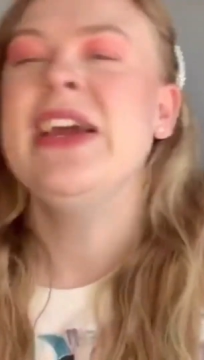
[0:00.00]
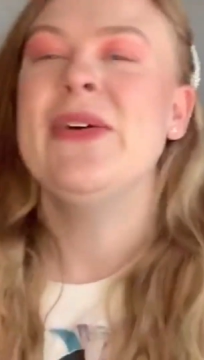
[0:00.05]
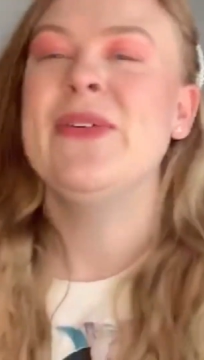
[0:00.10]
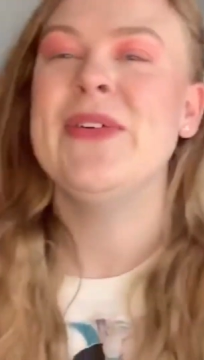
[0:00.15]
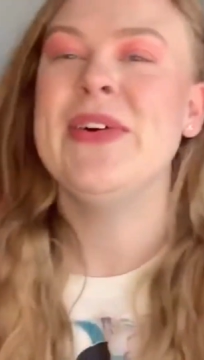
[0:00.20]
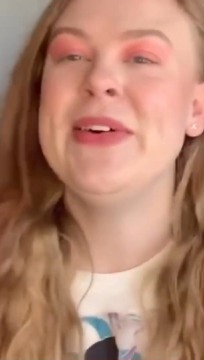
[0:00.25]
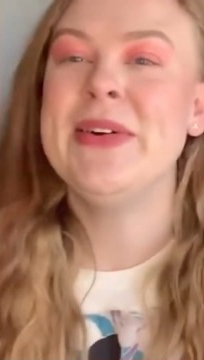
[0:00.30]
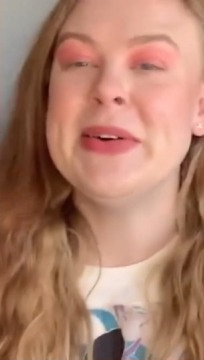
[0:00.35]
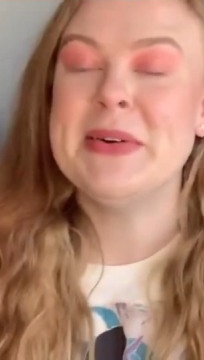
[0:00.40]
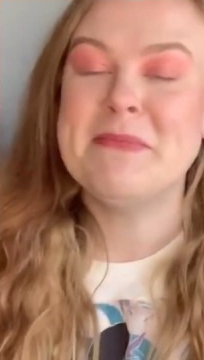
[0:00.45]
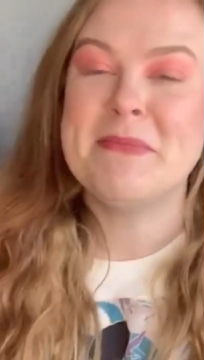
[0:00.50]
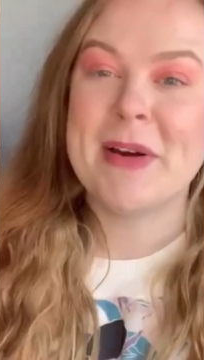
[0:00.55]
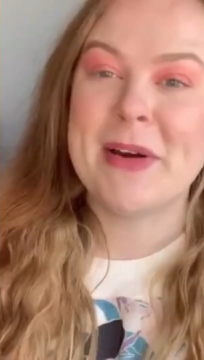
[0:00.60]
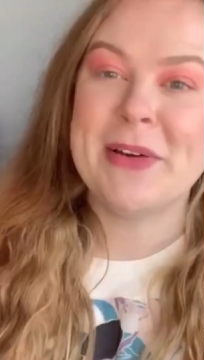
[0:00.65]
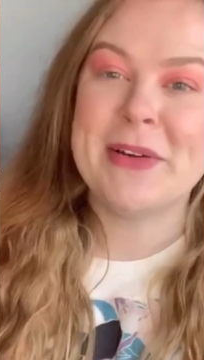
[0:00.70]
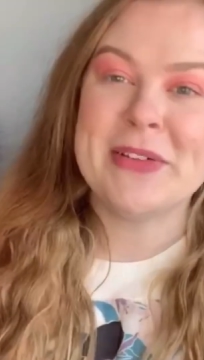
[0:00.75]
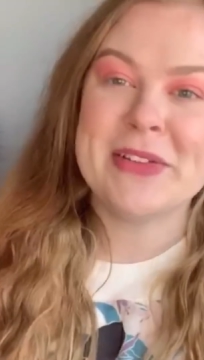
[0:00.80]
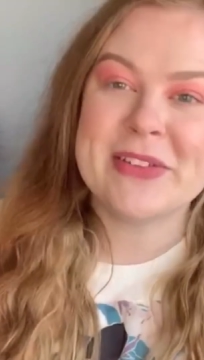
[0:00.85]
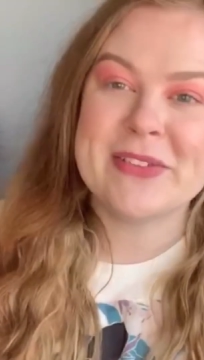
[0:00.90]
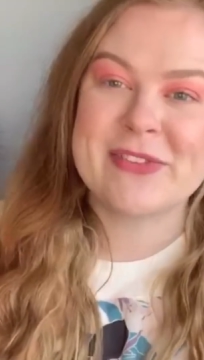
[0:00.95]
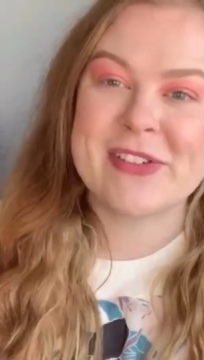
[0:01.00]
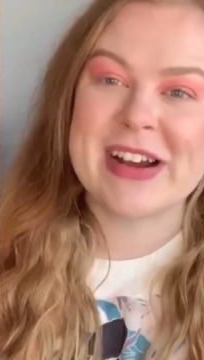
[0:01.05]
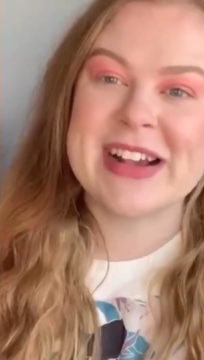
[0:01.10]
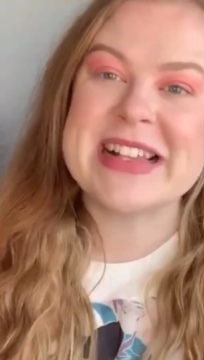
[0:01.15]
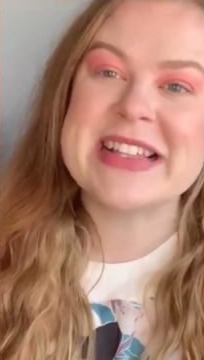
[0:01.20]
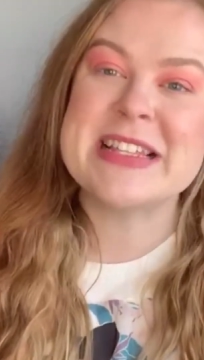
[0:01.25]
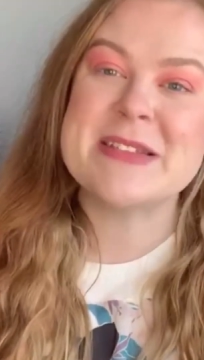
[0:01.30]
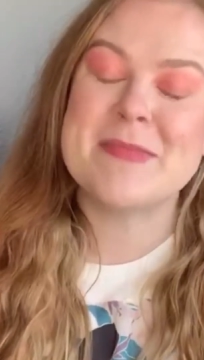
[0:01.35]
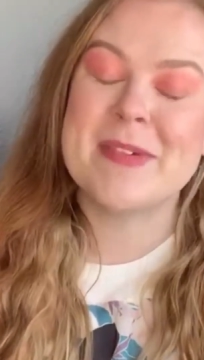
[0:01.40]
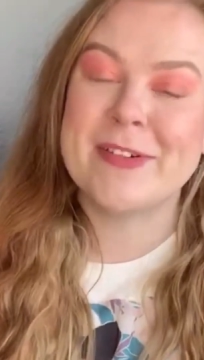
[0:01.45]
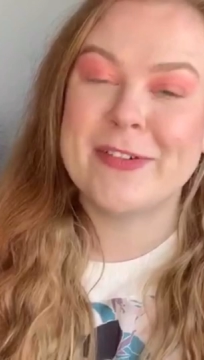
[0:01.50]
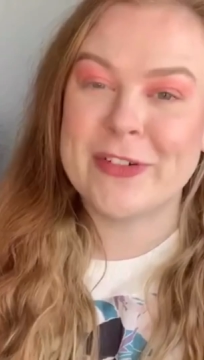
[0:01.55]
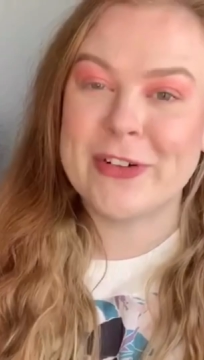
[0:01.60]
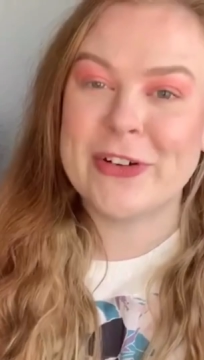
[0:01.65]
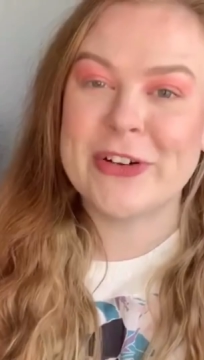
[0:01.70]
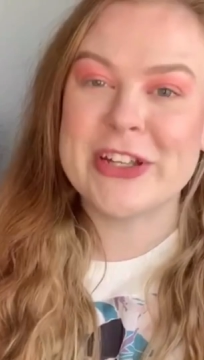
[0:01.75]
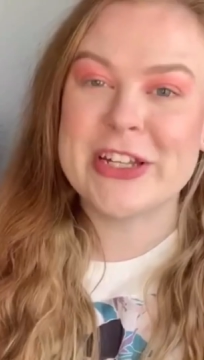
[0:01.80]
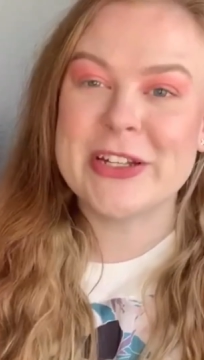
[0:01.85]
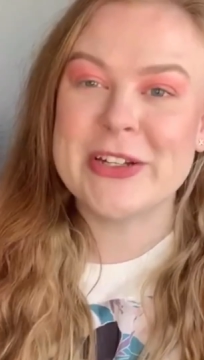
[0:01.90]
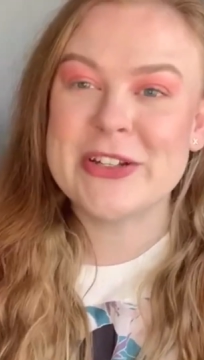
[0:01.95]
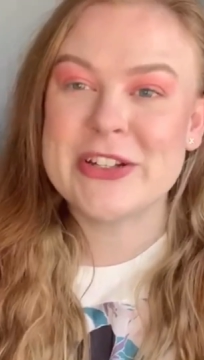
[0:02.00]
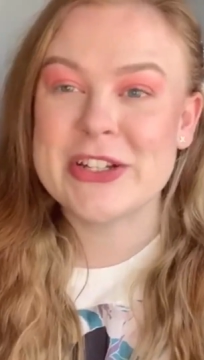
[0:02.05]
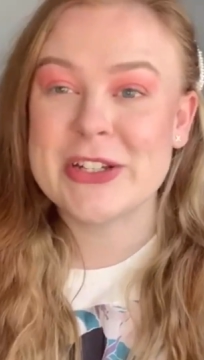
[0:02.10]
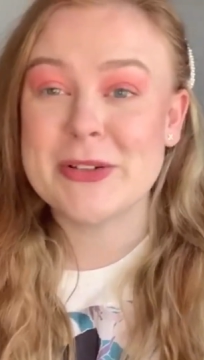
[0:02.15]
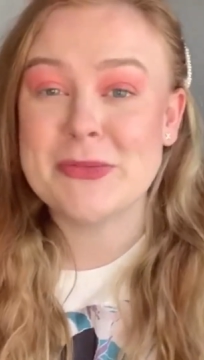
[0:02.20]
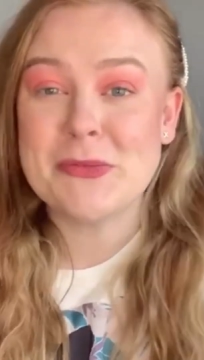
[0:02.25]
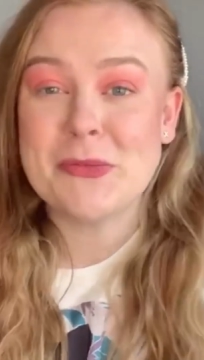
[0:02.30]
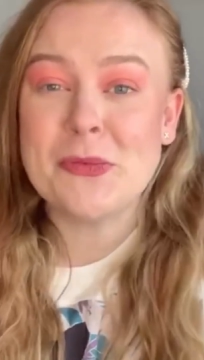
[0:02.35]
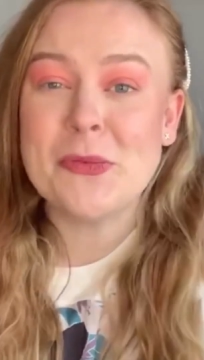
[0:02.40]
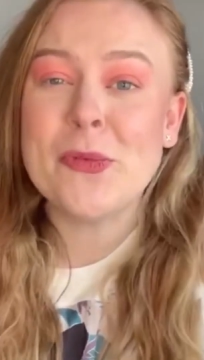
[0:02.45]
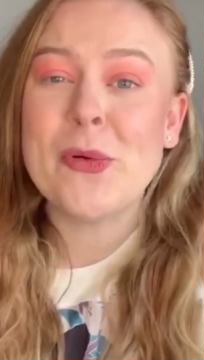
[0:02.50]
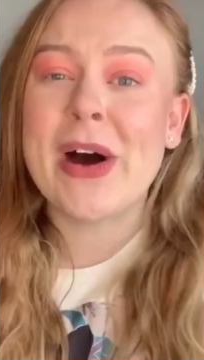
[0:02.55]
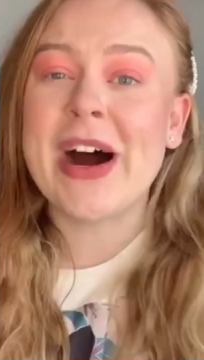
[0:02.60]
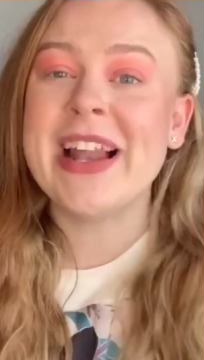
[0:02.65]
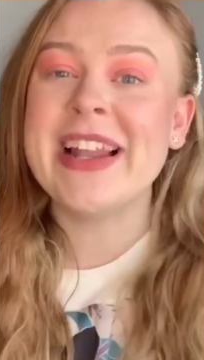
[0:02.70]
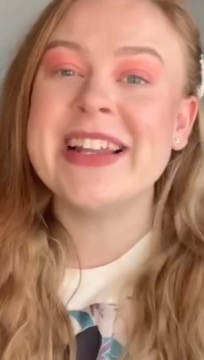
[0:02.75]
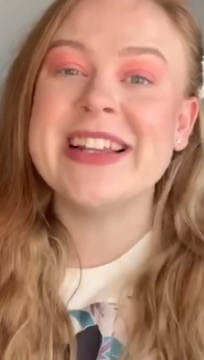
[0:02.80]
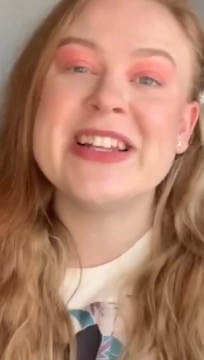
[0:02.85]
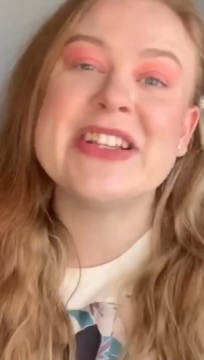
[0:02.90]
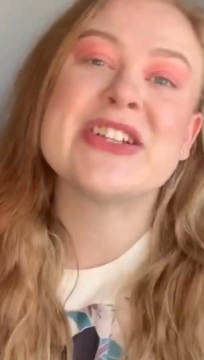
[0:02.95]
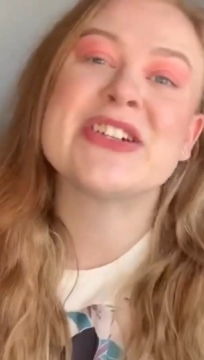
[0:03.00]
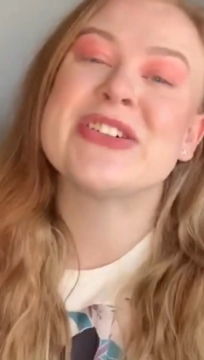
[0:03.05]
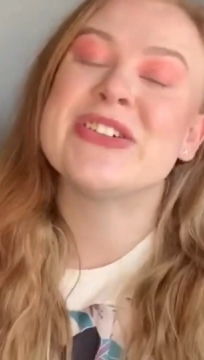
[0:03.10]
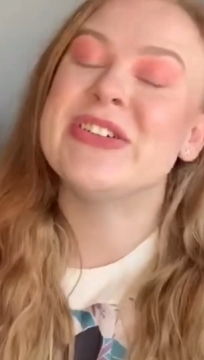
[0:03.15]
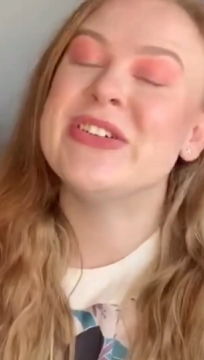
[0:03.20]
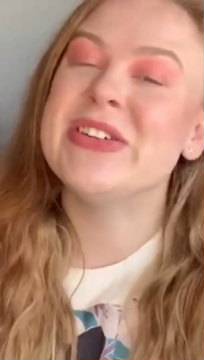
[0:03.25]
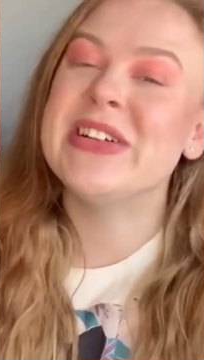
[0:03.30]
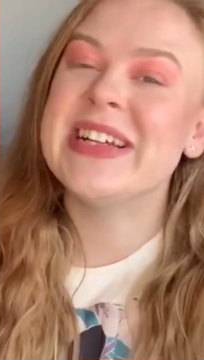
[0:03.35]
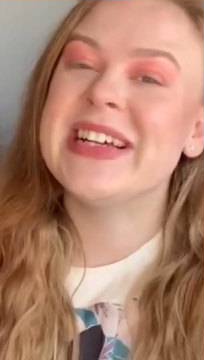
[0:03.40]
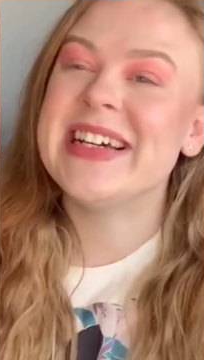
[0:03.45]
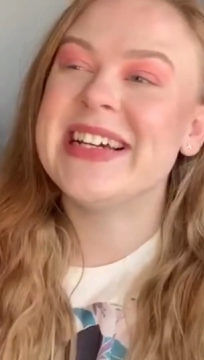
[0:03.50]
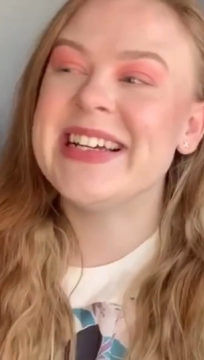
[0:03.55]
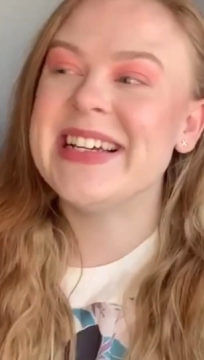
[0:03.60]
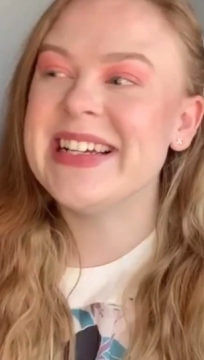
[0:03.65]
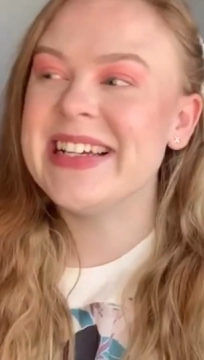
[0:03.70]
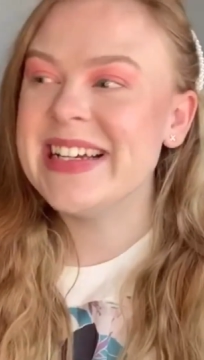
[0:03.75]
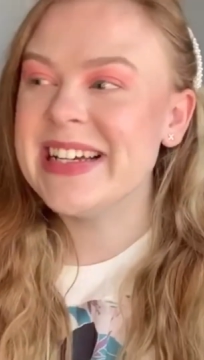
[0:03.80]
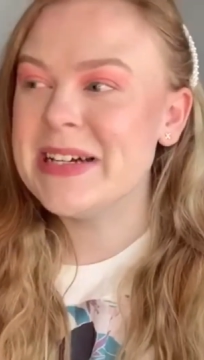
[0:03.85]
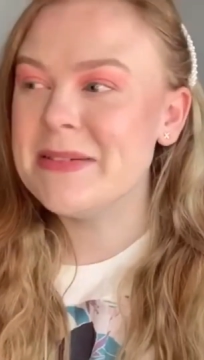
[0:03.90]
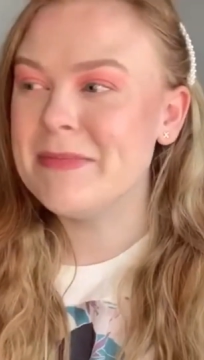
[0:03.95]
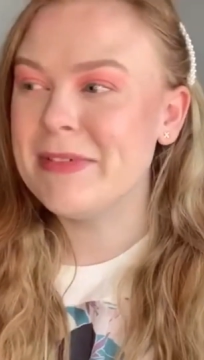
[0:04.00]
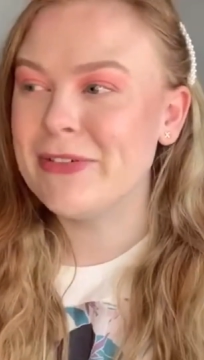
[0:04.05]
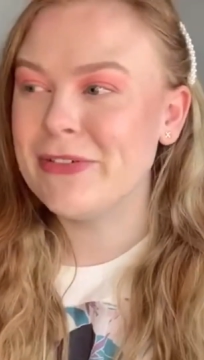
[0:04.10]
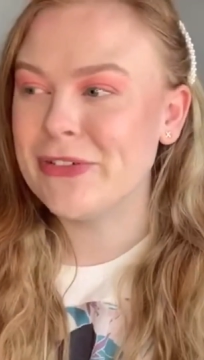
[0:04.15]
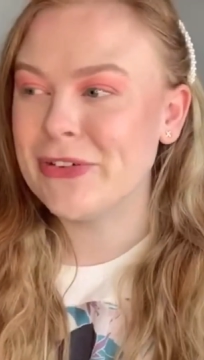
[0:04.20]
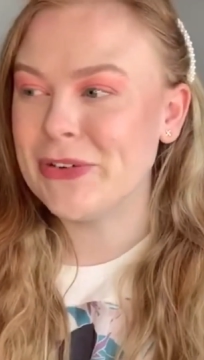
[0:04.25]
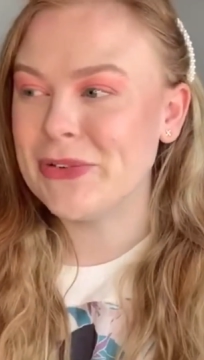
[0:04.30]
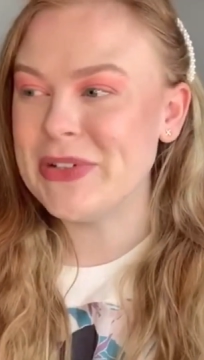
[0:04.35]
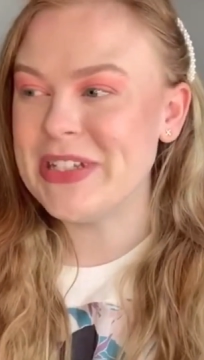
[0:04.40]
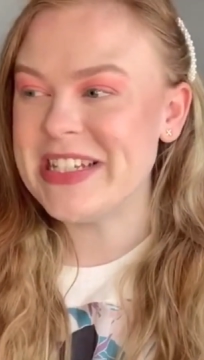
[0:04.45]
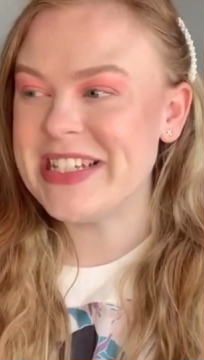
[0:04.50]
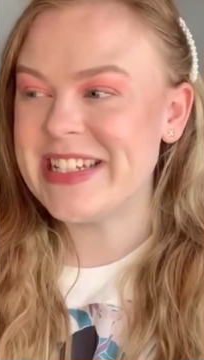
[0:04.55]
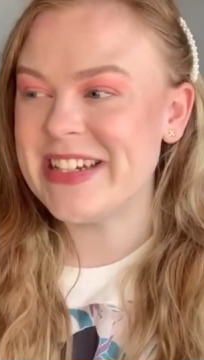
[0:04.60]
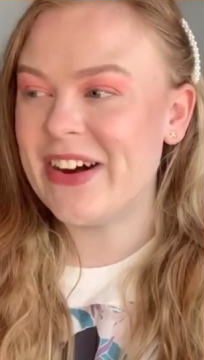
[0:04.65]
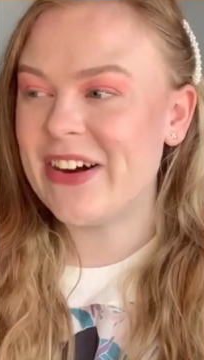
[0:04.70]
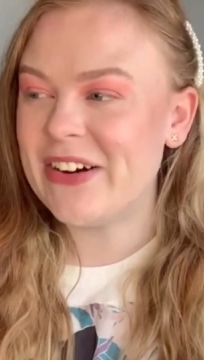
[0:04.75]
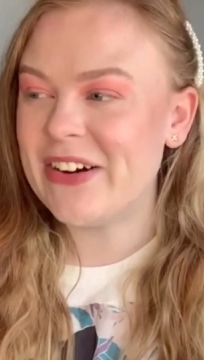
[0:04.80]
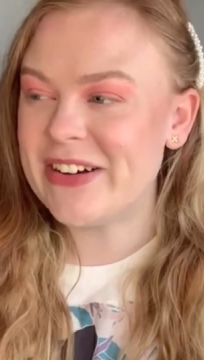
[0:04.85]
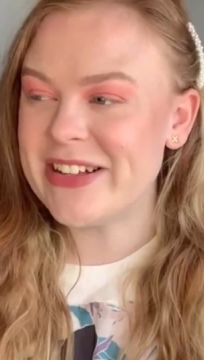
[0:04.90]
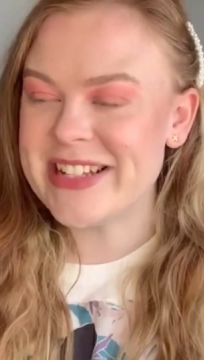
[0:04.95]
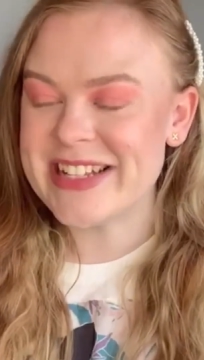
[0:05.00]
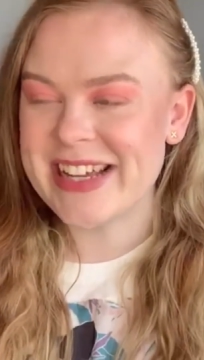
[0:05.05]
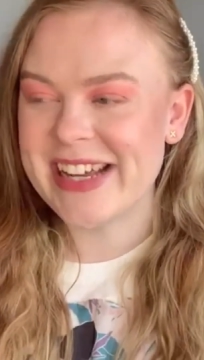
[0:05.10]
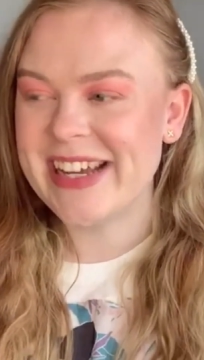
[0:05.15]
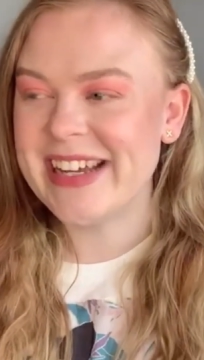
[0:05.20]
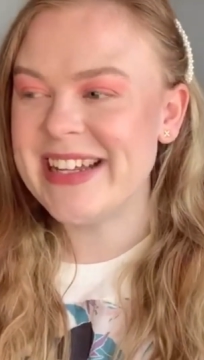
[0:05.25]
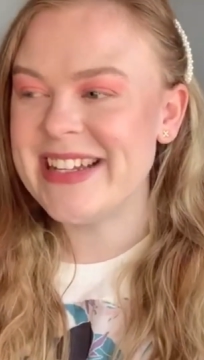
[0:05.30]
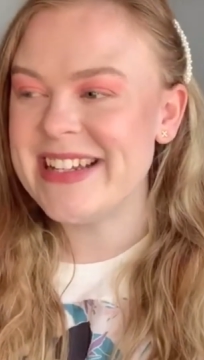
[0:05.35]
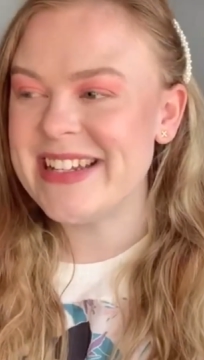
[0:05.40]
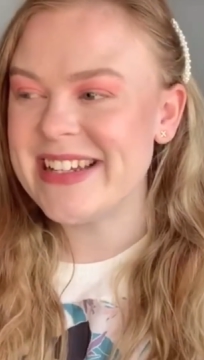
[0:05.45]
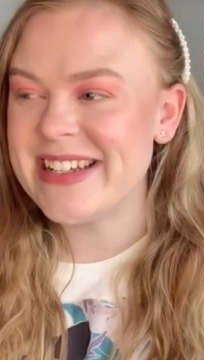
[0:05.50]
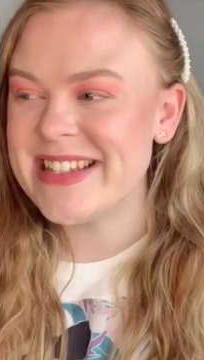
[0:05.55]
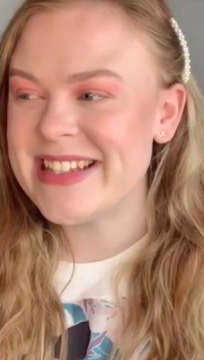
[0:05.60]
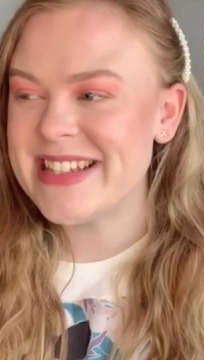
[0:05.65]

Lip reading: We were both friends before YouTube, well and truly before we started,